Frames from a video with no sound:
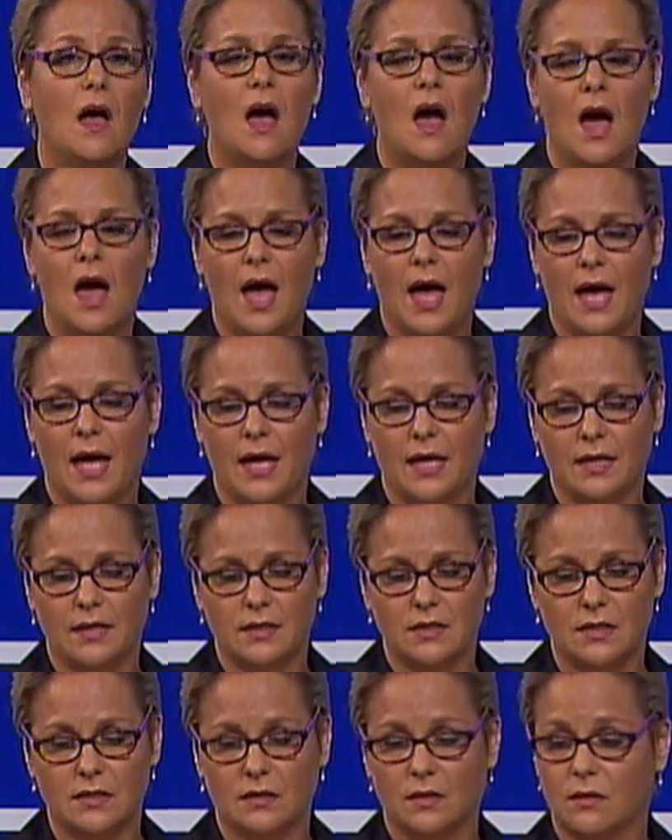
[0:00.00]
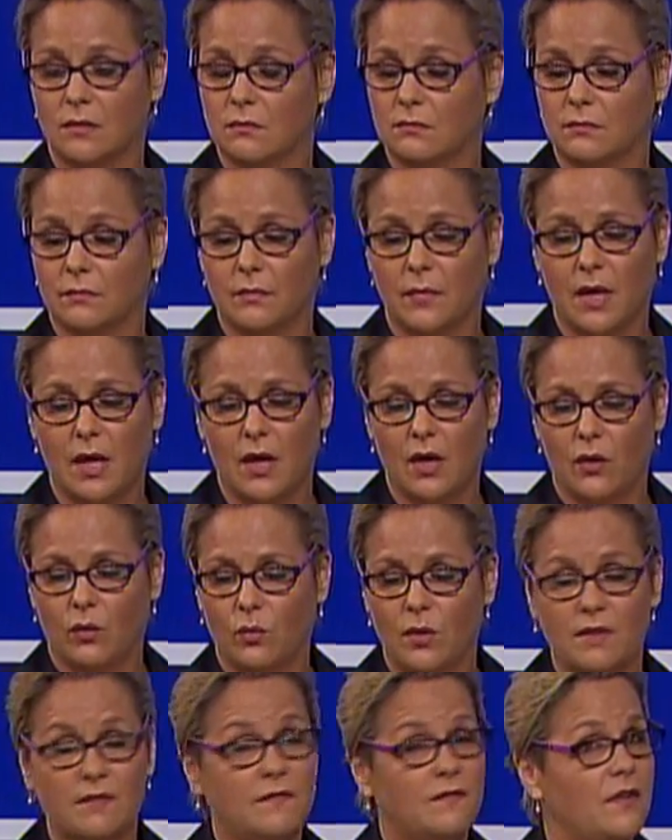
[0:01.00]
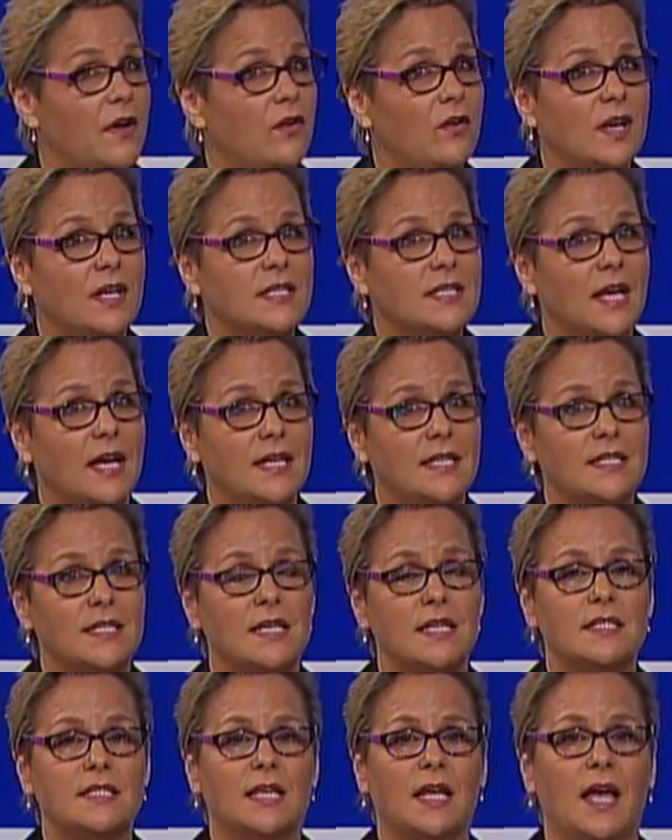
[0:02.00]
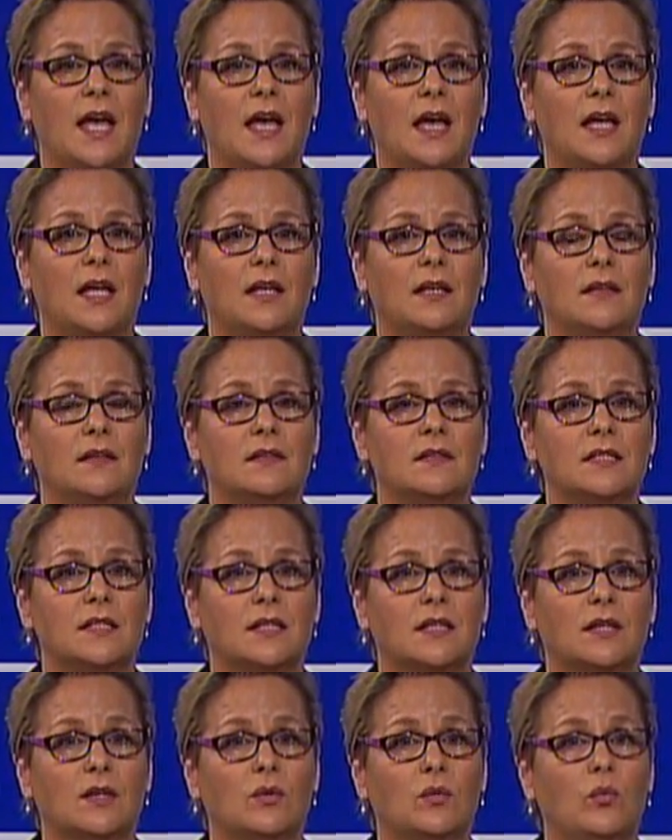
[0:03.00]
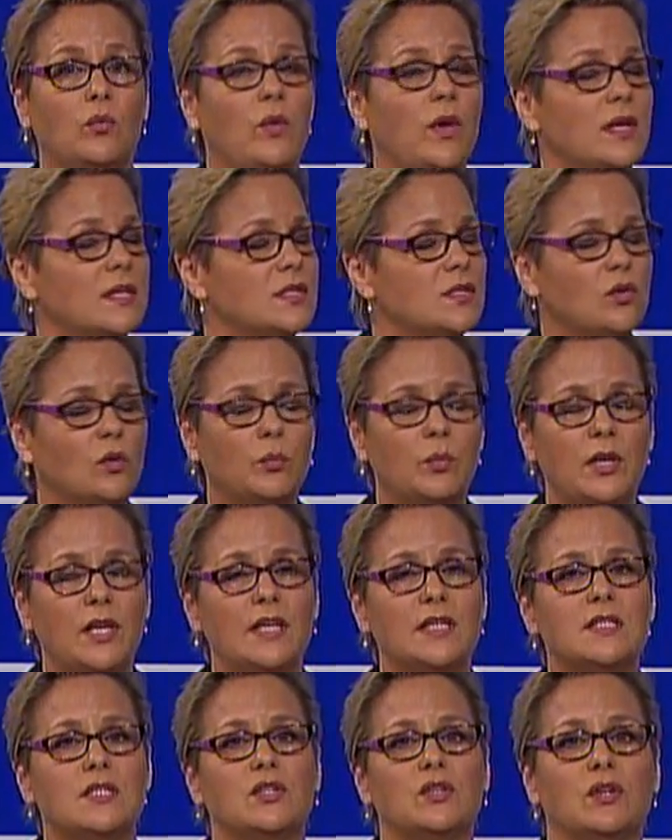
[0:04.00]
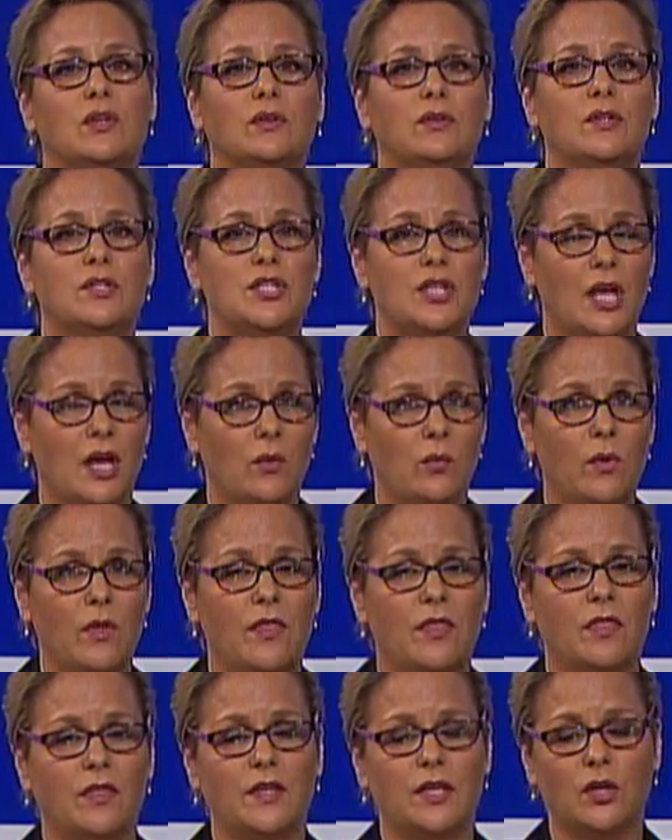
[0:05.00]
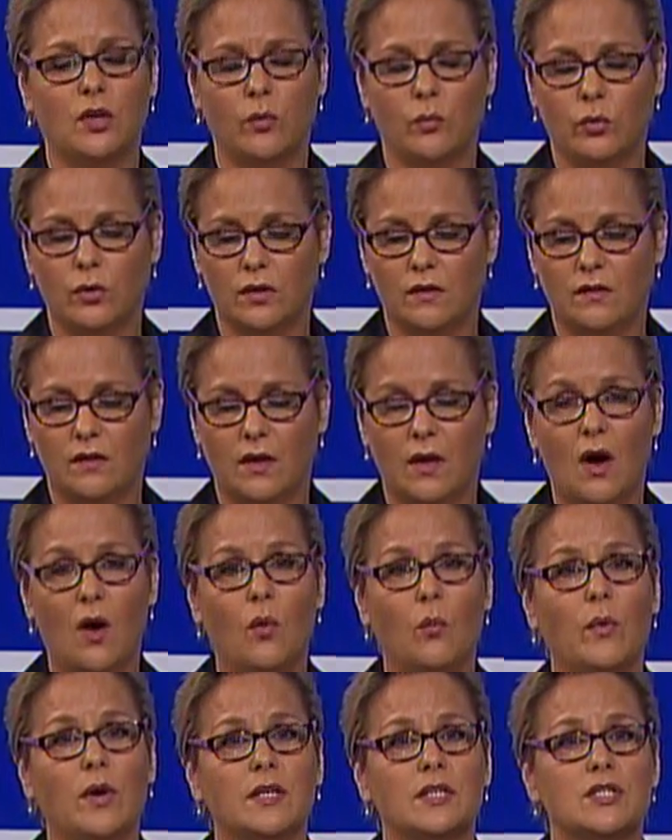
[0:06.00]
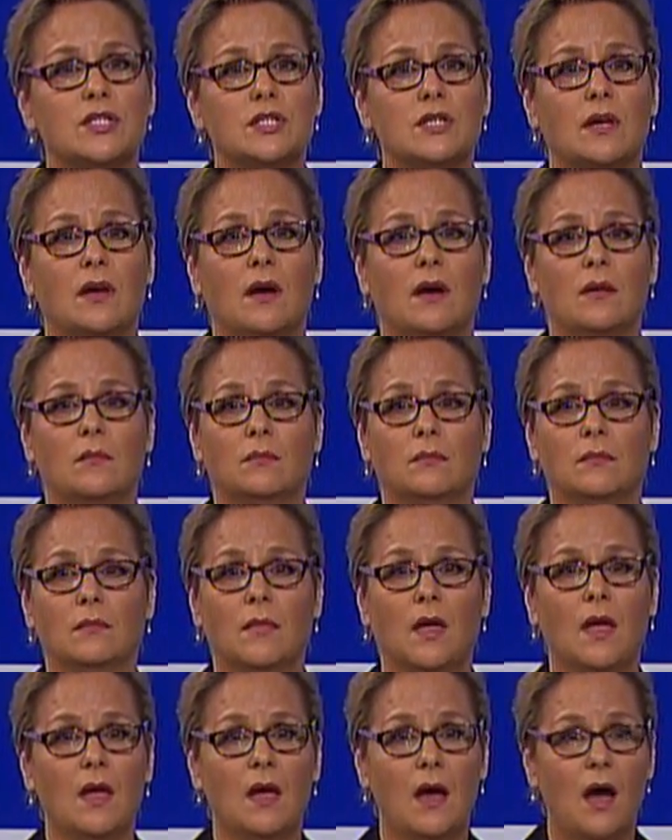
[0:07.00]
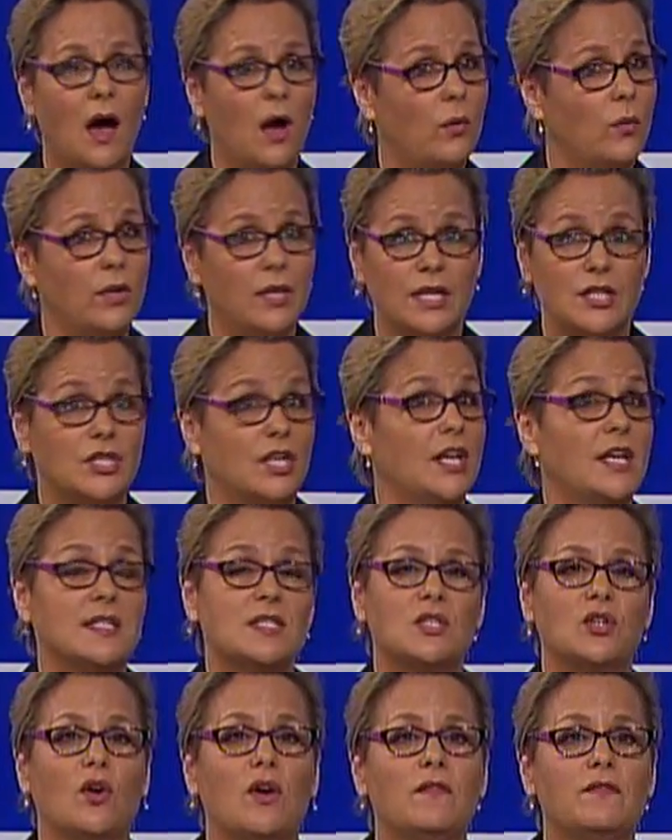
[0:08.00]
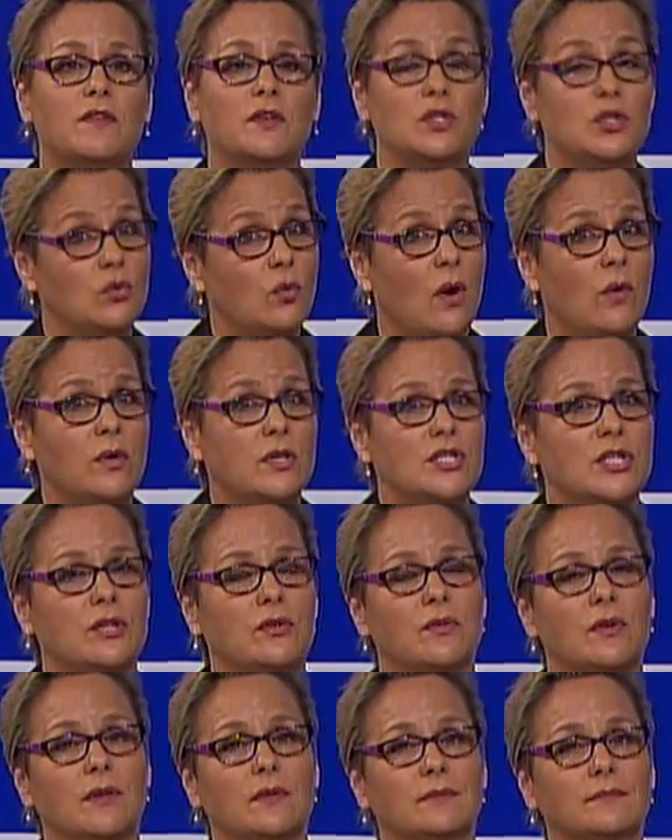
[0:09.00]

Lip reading: And we are very excited, and we are so pleased to share with the community how much our nation has to offer to our children.